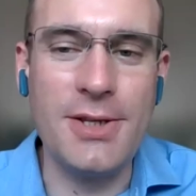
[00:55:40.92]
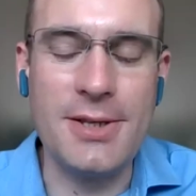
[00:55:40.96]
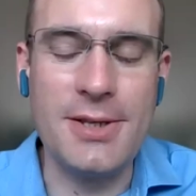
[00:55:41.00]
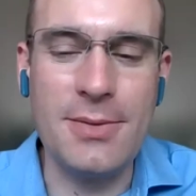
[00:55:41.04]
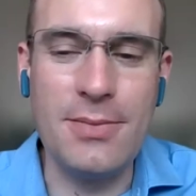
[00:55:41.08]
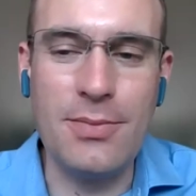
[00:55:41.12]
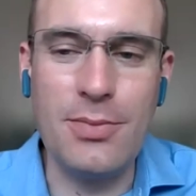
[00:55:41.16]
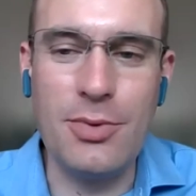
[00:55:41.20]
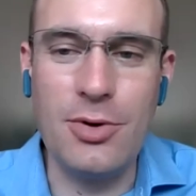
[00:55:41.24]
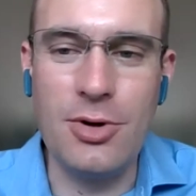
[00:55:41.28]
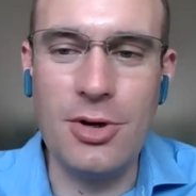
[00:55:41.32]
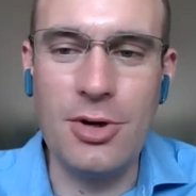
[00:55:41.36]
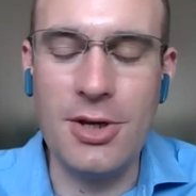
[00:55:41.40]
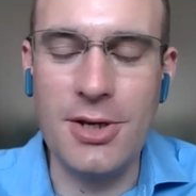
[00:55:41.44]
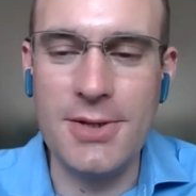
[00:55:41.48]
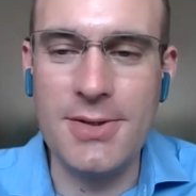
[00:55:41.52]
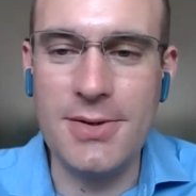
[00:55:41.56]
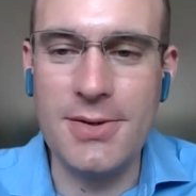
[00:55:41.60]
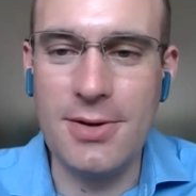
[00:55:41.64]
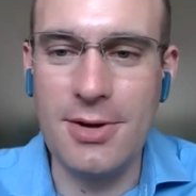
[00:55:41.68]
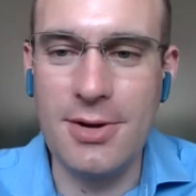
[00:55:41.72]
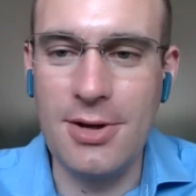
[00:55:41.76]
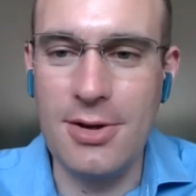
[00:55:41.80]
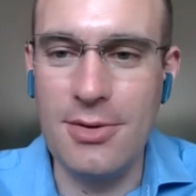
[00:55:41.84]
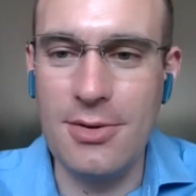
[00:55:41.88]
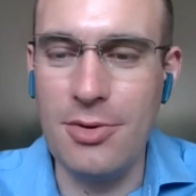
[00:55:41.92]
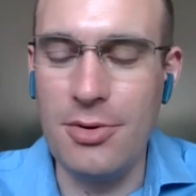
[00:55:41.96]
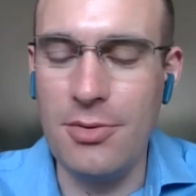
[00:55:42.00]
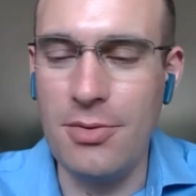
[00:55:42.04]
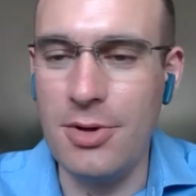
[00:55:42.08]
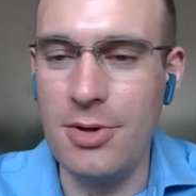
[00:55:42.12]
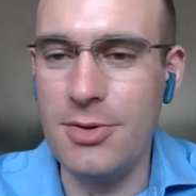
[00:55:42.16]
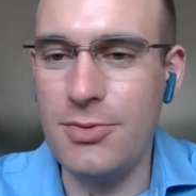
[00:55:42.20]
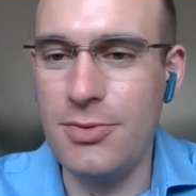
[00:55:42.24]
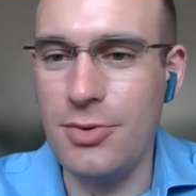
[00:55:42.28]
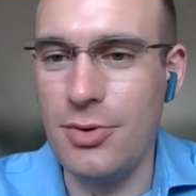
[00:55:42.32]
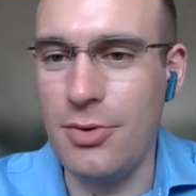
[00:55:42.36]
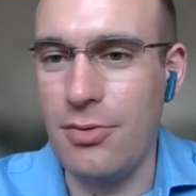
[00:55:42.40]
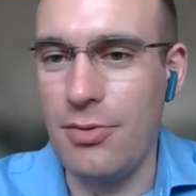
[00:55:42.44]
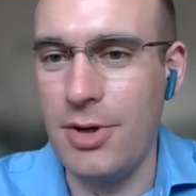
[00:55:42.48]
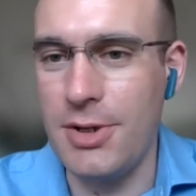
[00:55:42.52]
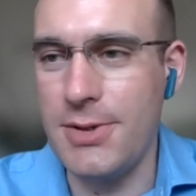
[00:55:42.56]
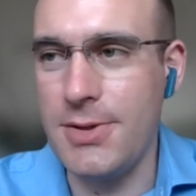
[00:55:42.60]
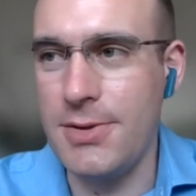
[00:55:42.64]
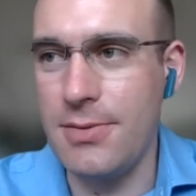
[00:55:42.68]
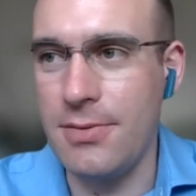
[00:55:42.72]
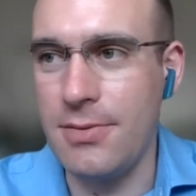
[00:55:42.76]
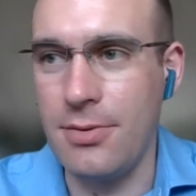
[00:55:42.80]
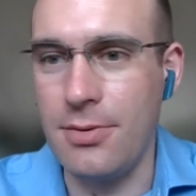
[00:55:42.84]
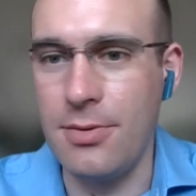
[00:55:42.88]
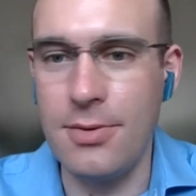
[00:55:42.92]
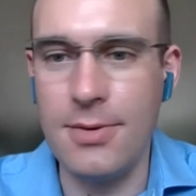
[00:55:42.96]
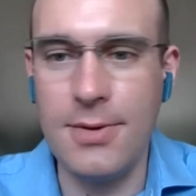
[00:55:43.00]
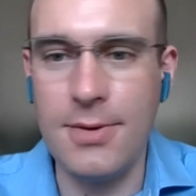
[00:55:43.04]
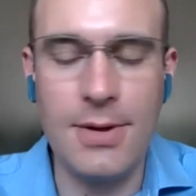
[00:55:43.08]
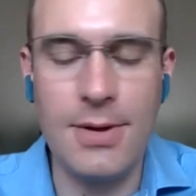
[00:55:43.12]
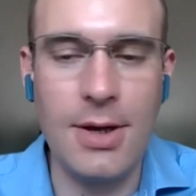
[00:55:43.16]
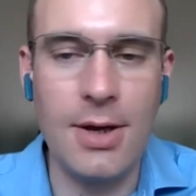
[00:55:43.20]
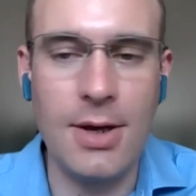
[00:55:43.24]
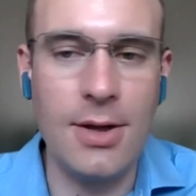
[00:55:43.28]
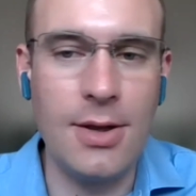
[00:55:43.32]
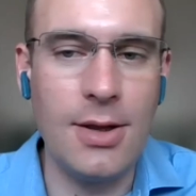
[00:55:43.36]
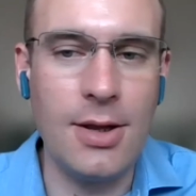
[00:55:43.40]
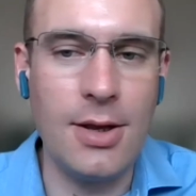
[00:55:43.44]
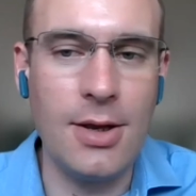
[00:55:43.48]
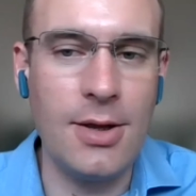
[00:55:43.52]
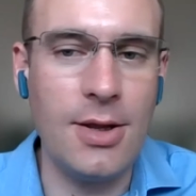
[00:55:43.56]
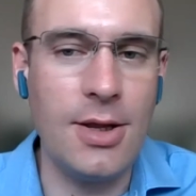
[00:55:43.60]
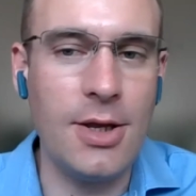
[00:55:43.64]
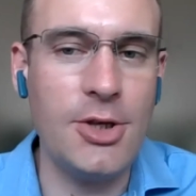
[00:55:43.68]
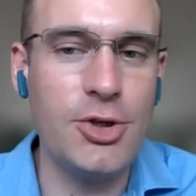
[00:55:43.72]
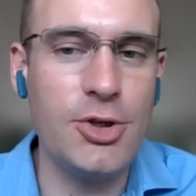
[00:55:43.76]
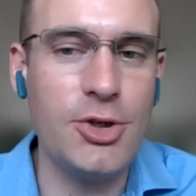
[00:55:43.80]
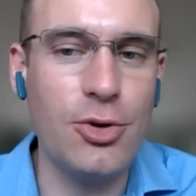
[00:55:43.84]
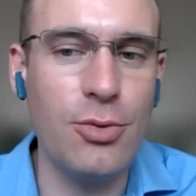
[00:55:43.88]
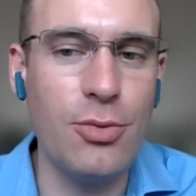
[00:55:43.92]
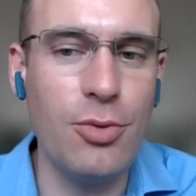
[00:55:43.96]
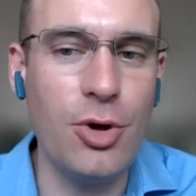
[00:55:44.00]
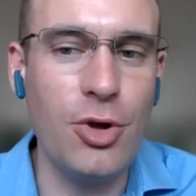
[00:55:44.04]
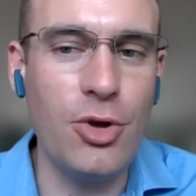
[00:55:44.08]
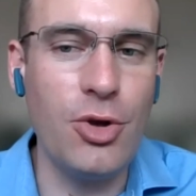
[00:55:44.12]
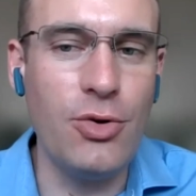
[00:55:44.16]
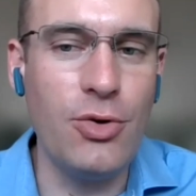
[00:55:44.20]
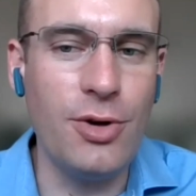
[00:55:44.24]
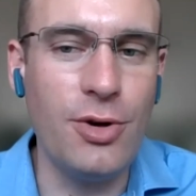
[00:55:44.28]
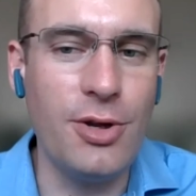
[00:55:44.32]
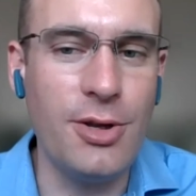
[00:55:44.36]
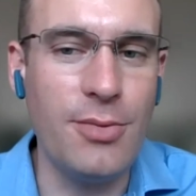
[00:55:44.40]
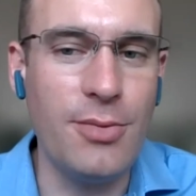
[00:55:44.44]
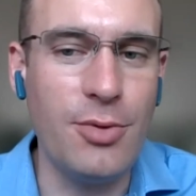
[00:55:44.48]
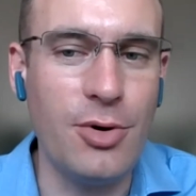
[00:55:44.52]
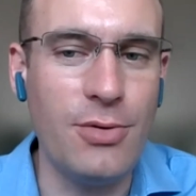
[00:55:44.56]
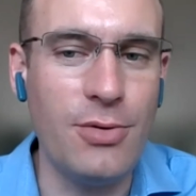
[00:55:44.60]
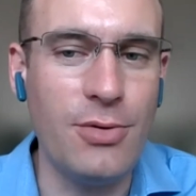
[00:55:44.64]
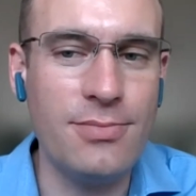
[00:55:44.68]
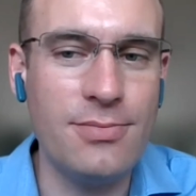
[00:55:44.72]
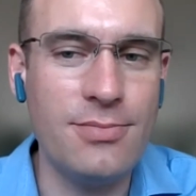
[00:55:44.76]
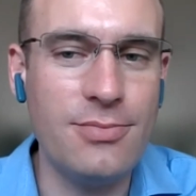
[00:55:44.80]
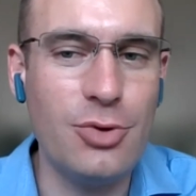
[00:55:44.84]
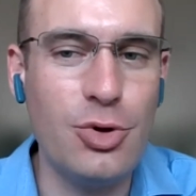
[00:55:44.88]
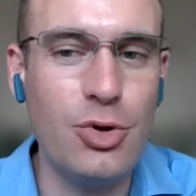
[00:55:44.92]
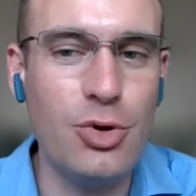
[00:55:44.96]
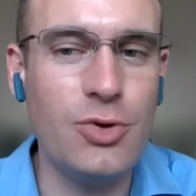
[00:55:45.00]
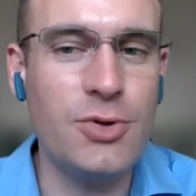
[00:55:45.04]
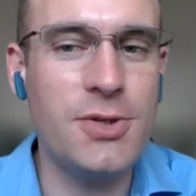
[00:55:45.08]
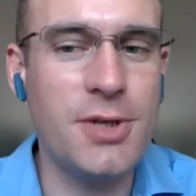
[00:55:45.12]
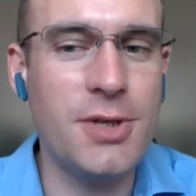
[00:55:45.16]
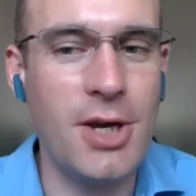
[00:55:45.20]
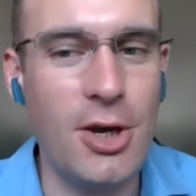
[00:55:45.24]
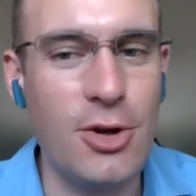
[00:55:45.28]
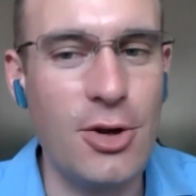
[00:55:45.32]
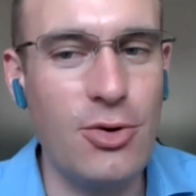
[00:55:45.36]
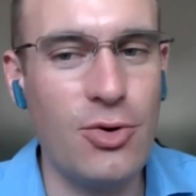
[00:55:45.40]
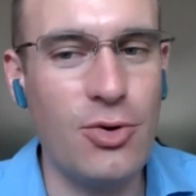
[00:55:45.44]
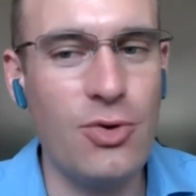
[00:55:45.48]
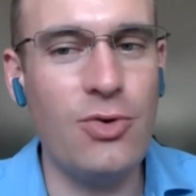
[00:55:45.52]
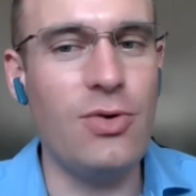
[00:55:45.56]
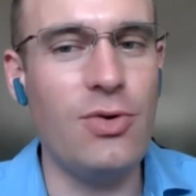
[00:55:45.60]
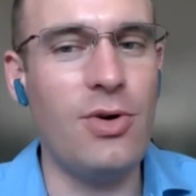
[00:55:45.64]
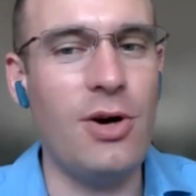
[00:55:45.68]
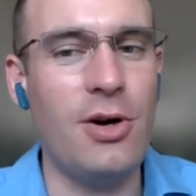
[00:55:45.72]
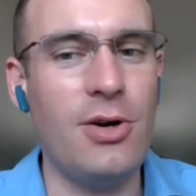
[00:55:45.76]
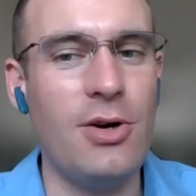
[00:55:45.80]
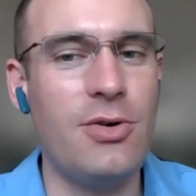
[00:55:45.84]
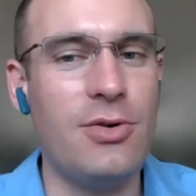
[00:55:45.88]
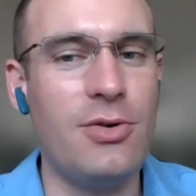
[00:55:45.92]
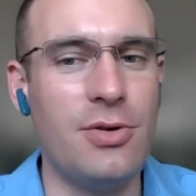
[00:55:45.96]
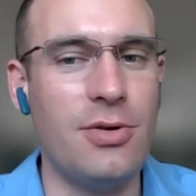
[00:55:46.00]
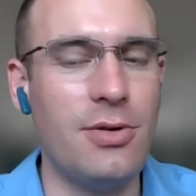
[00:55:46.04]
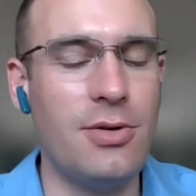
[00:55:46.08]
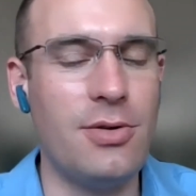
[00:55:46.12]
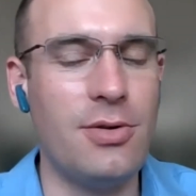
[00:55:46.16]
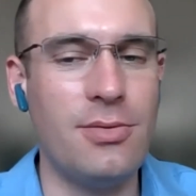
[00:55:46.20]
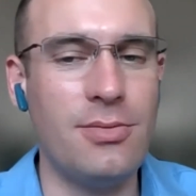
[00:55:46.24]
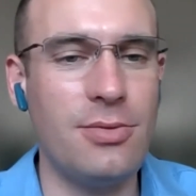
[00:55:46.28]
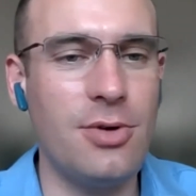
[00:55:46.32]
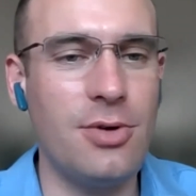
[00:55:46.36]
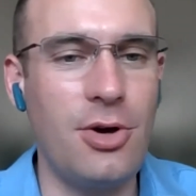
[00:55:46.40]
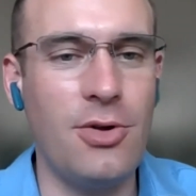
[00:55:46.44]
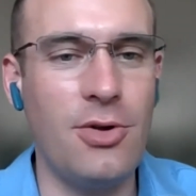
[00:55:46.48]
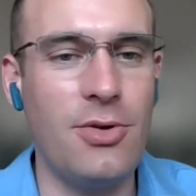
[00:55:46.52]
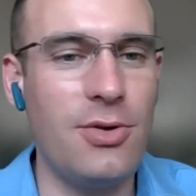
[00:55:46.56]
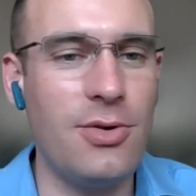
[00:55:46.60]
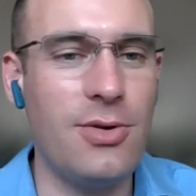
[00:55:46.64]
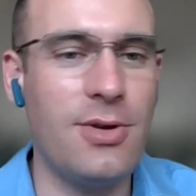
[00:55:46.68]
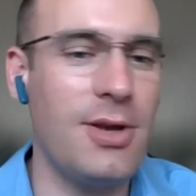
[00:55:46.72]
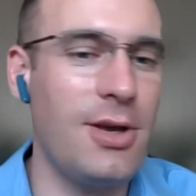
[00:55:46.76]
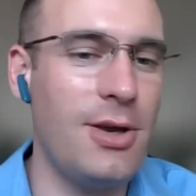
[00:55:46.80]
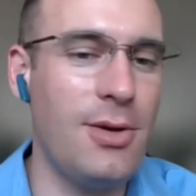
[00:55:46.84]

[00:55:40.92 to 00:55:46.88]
example, yesterday we went to a restaurant and then there is no menu anymore. You scan a QR code on the